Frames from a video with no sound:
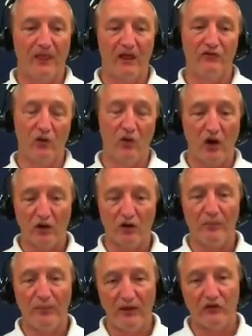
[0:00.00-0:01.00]
if you are going
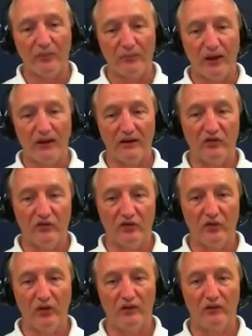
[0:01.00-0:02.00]
to pay somebody to
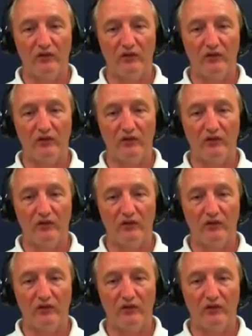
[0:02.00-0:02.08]
do it,